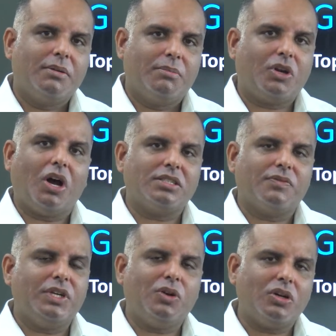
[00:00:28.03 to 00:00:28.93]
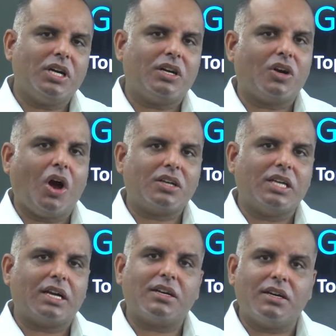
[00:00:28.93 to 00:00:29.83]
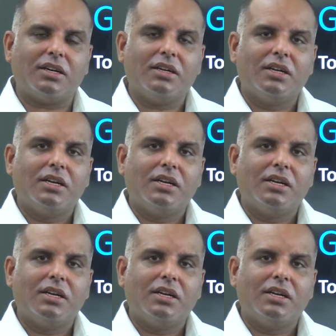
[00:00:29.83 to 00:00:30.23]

Because we know that rocks occur